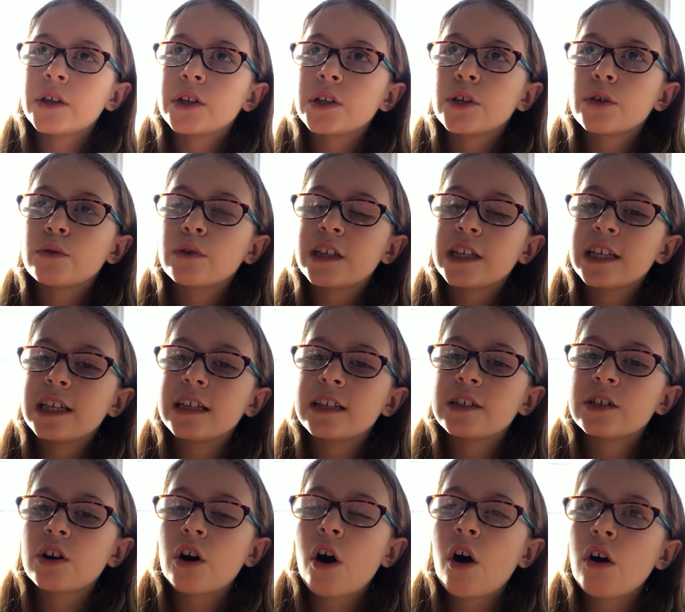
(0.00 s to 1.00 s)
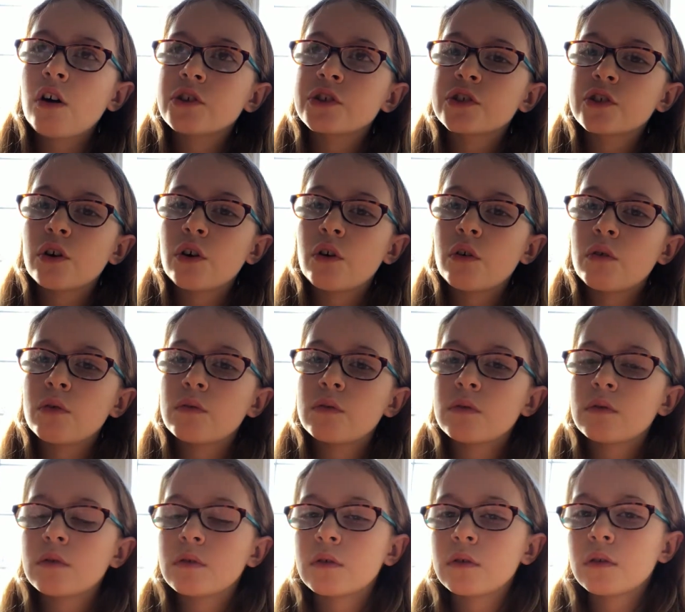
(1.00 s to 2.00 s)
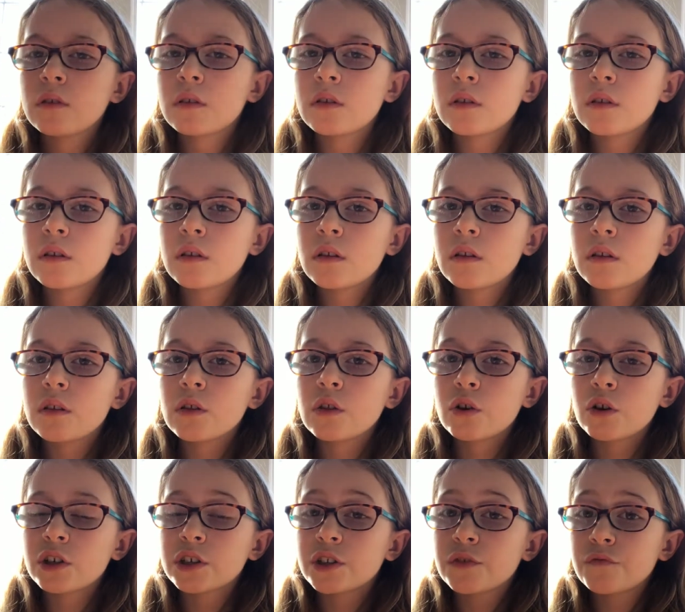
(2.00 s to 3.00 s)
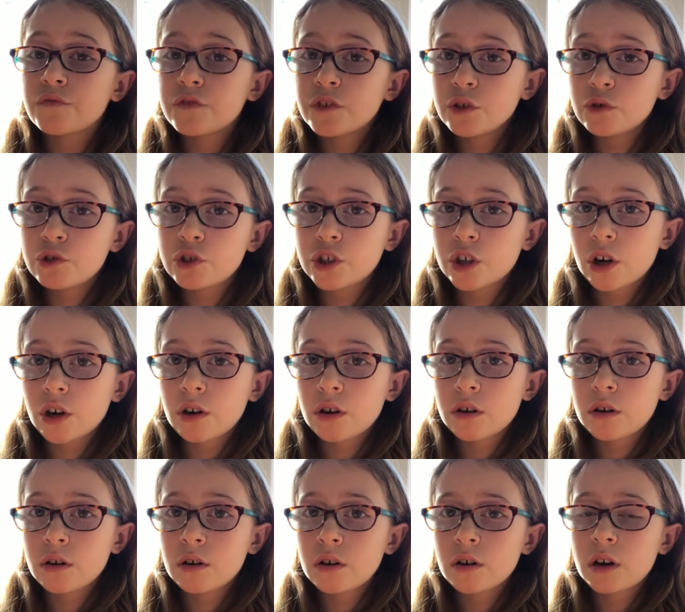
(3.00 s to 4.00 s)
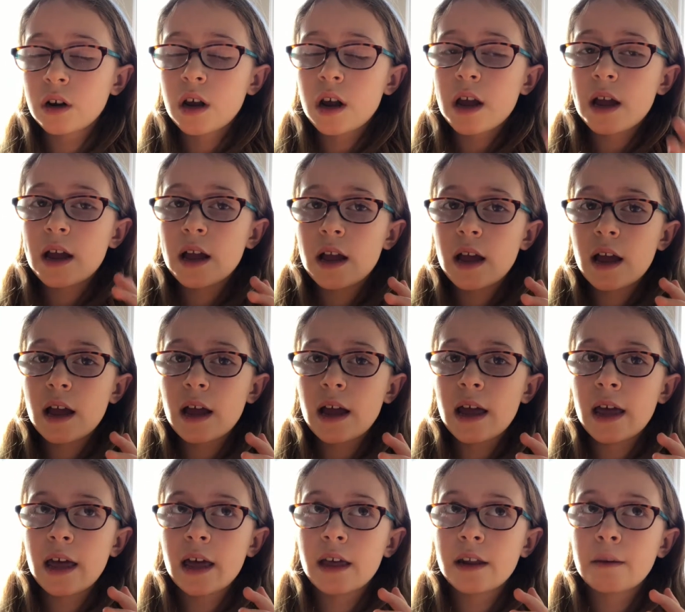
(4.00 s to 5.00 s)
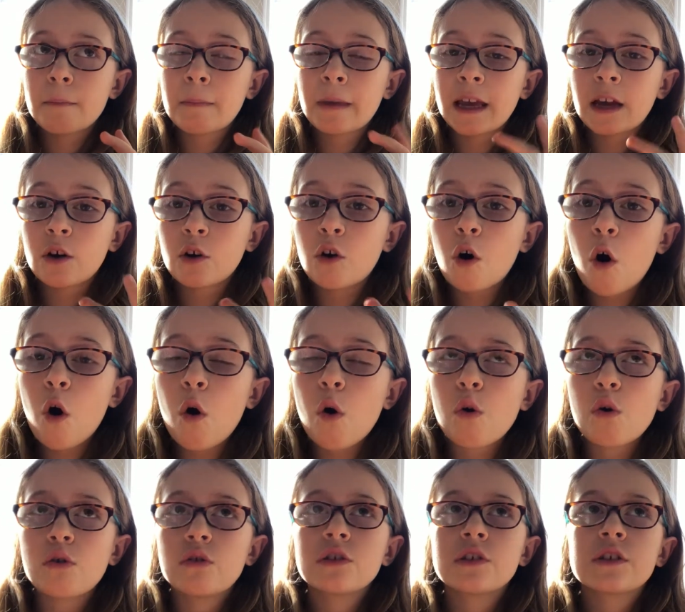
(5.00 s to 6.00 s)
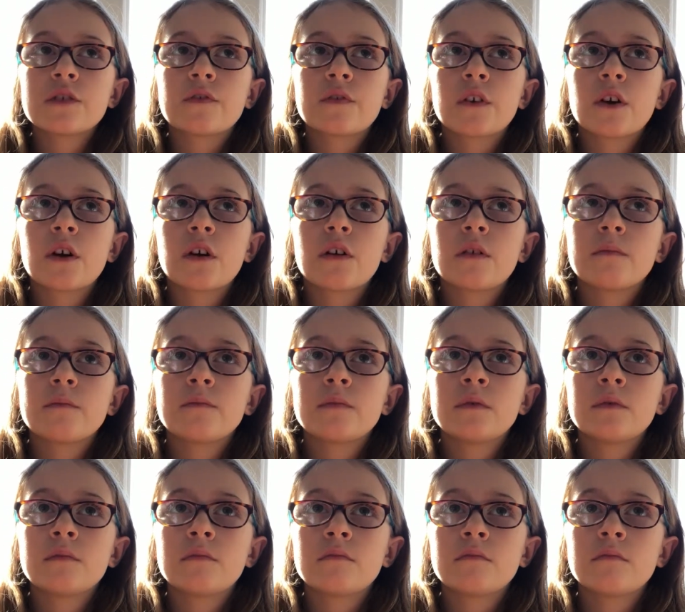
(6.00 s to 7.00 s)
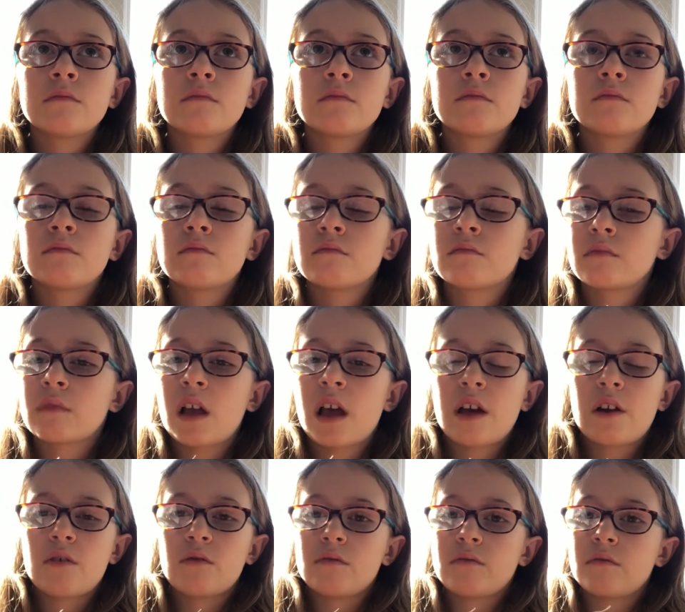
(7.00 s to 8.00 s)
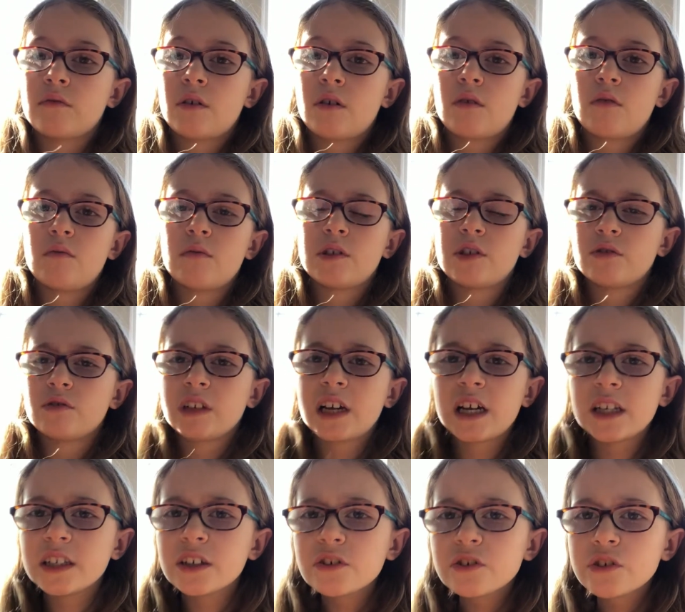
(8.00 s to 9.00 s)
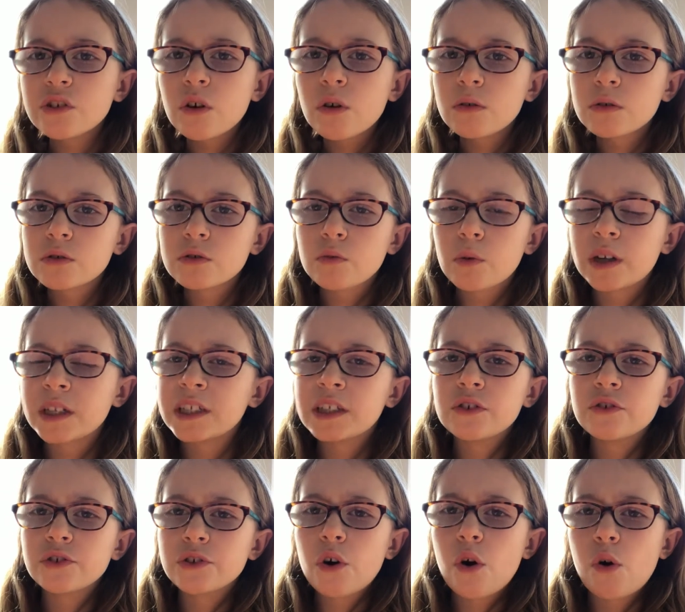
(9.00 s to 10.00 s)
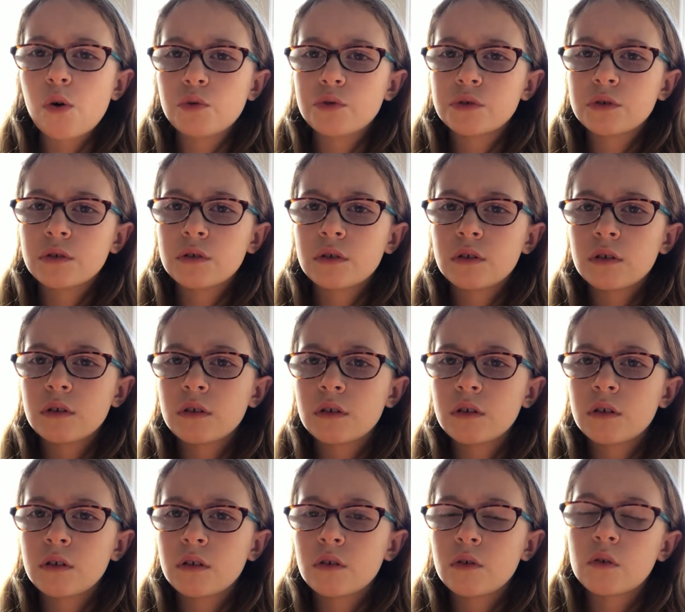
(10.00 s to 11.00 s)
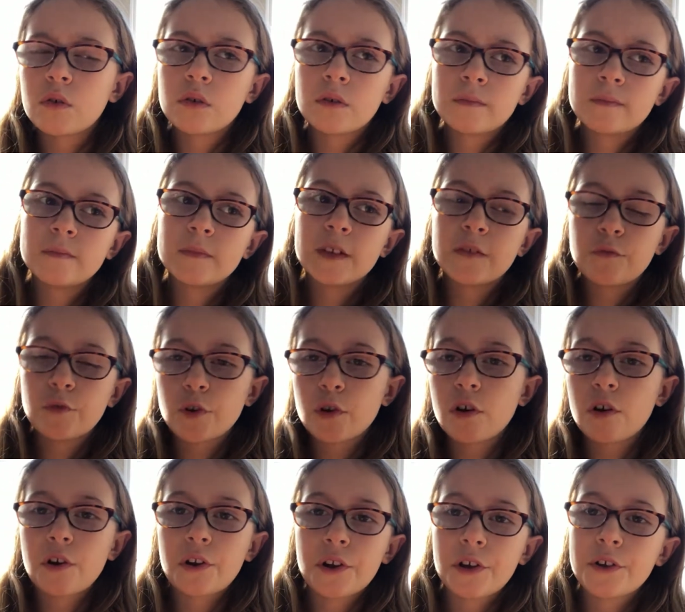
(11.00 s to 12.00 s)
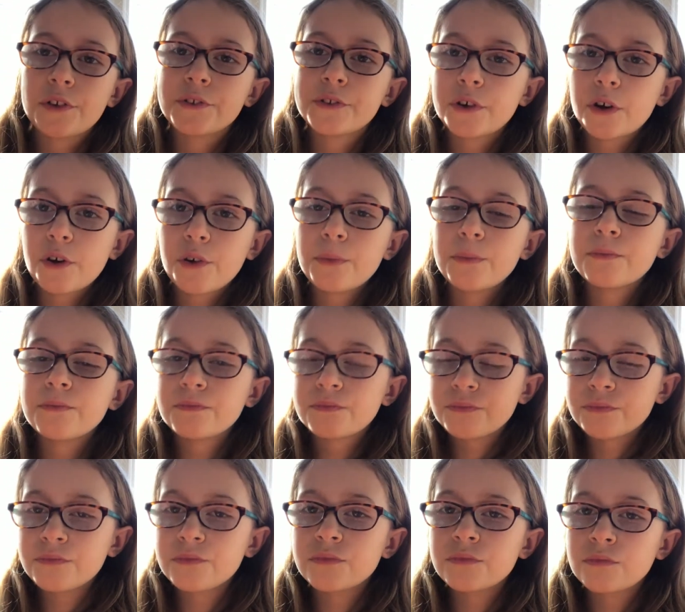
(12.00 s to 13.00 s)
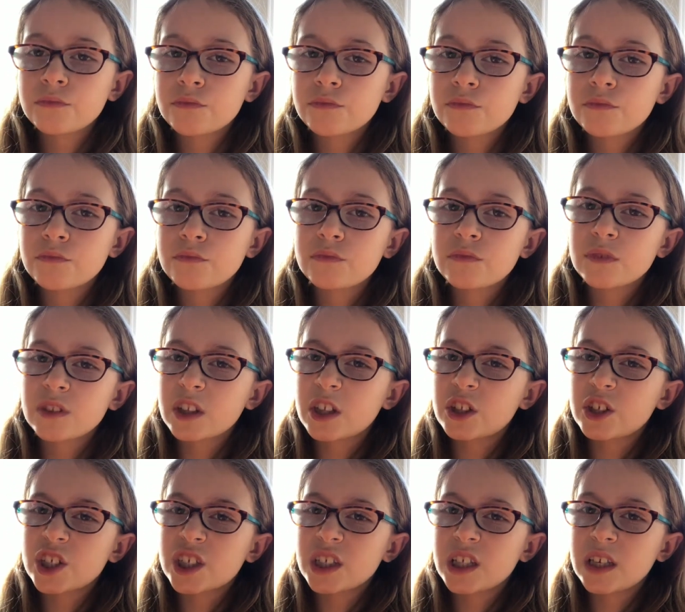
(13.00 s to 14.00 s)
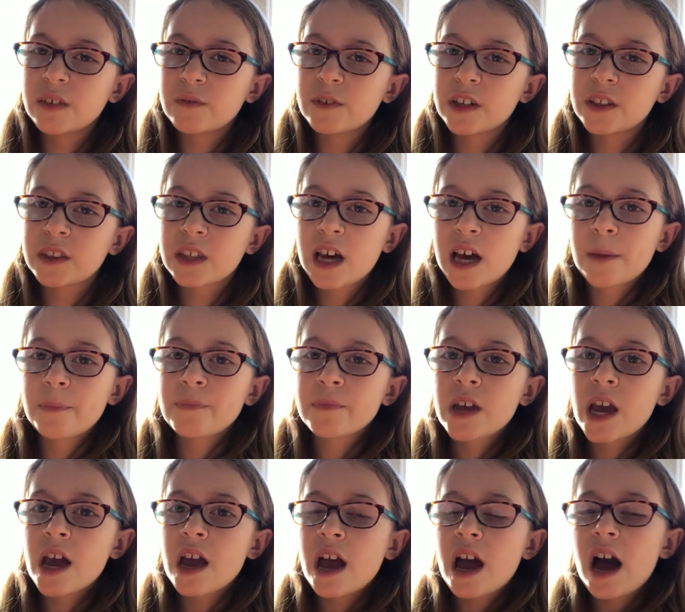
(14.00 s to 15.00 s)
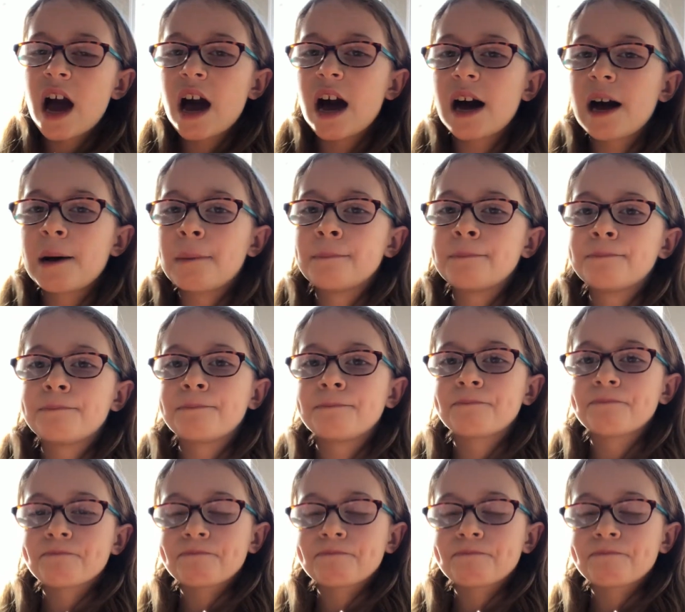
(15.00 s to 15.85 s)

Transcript: you need to also look at the future and make goals for, I don't know, when you're 10 years old, 20 years old. Or if you're already an adult. Let's just leave it at that. I'm